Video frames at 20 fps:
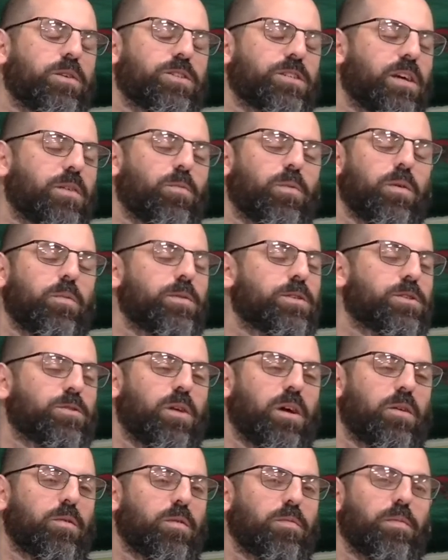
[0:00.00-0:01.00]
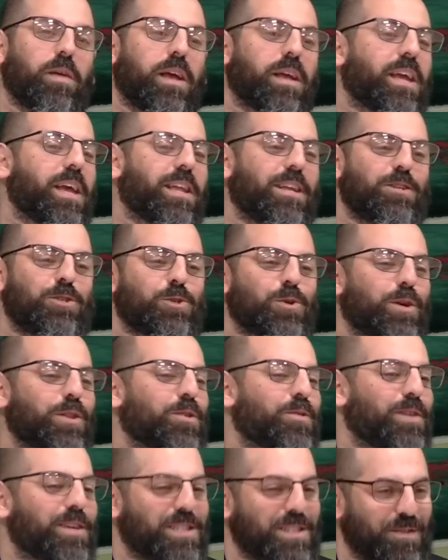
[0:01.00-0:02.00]
What was wrong with me? I can't enjoy the
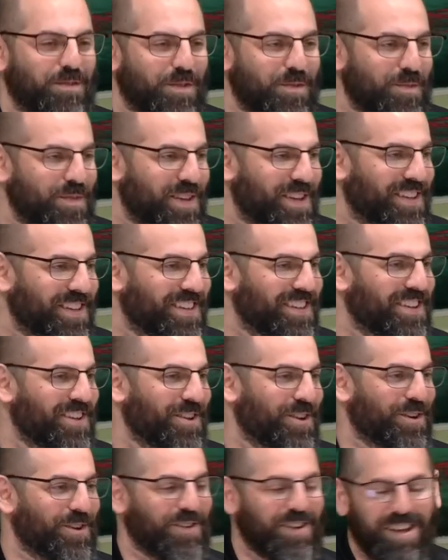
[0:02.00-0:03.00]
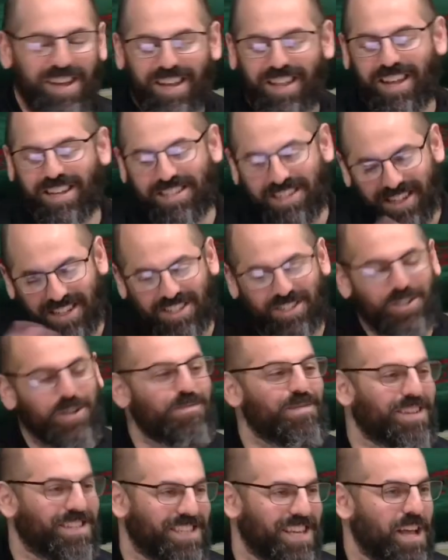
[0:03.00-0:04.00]
rest of the meal, you know? That's an extreme
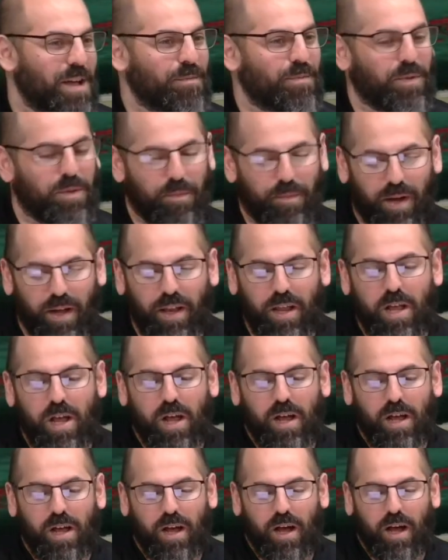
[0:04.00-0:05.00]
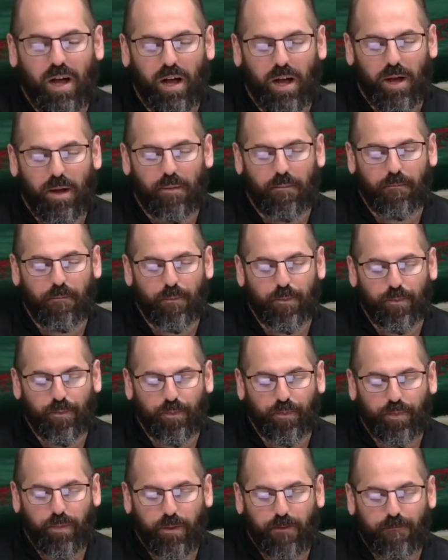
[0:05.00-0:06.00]
example, but
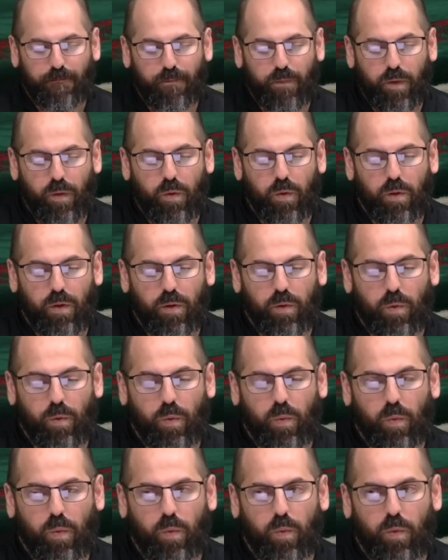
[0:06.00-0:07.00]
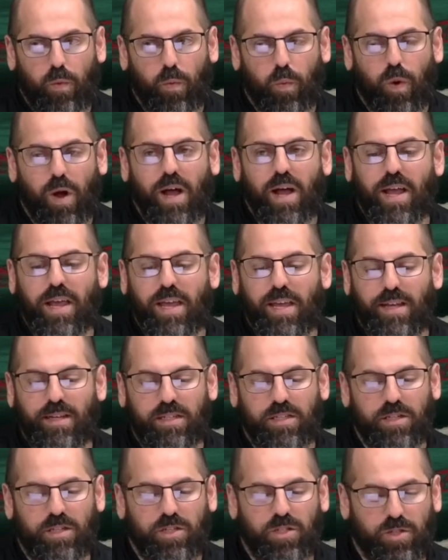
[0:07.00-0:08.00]
why is
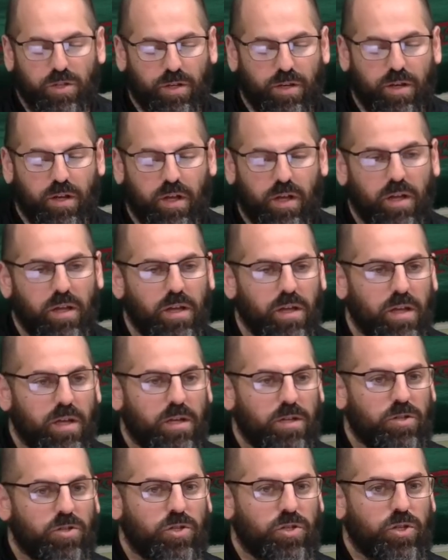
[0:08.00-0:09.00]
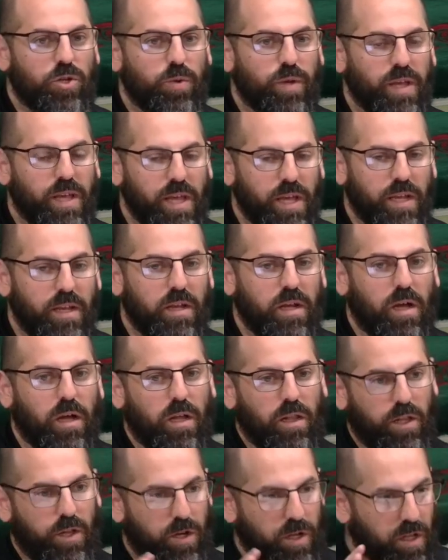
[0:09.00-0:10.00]
the sunnah to eat a
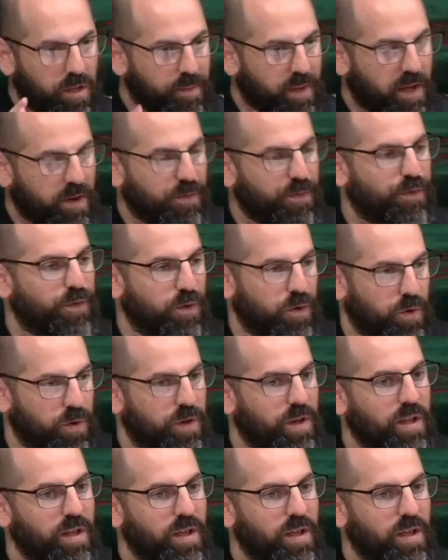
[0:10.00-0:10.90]
little amount of food,